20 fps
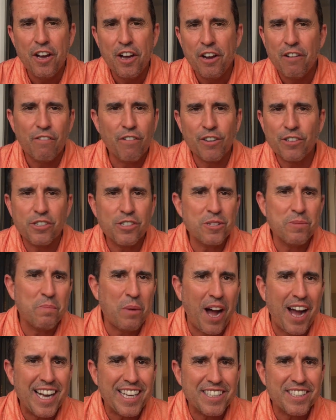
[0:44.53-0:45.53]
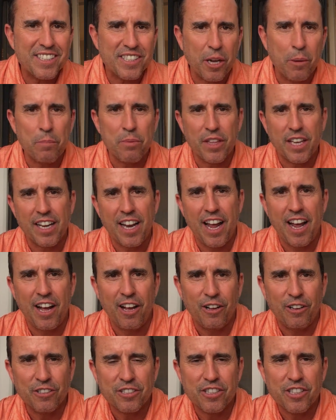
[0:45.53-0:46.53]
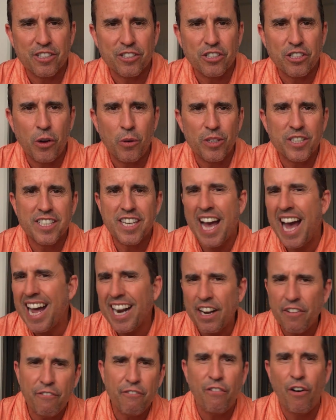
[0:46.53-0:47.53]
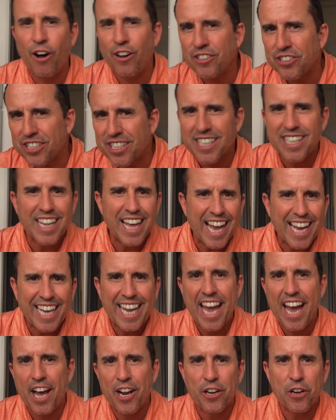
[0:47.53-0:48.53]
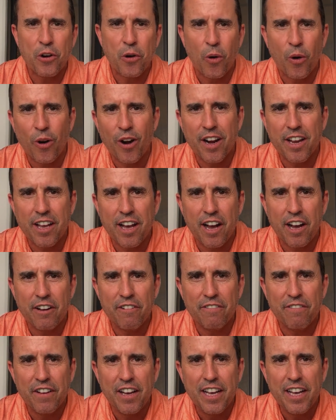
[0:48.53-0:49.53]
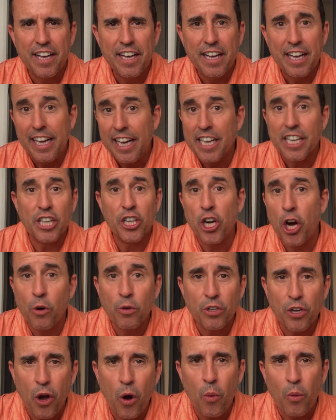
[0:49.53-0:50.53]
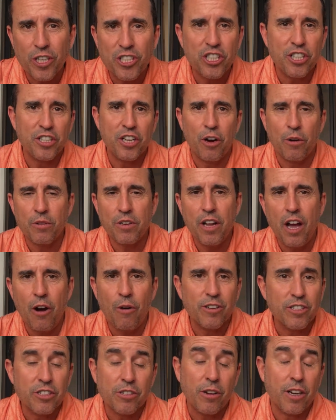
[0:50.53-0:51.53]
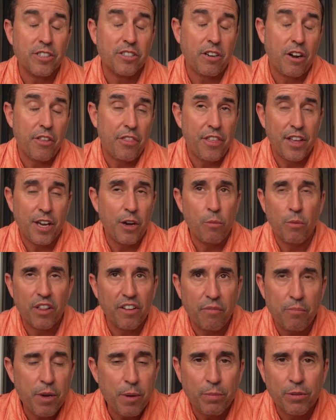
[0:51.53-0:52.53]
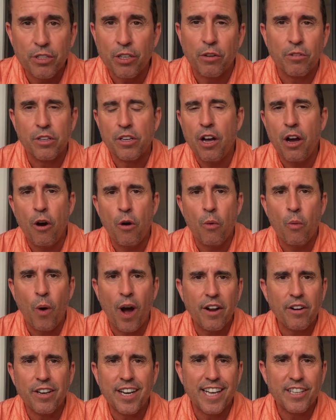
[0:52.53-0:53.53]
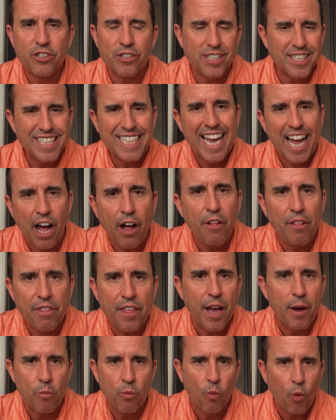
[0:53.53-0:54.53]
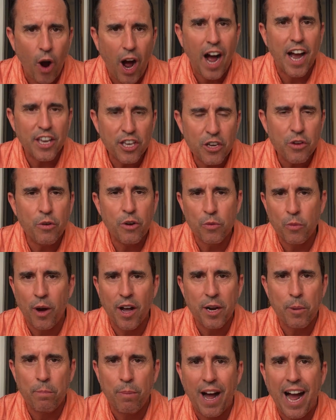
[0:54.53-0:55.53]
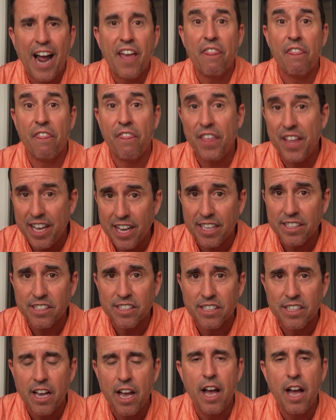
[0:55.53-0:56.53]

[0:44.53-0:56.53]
versus buying something else? And so it kind of falls into that category of you don't know what you don't know. And so I started thinking, well, if people don't know, why don't I just tell them why you would want to buy this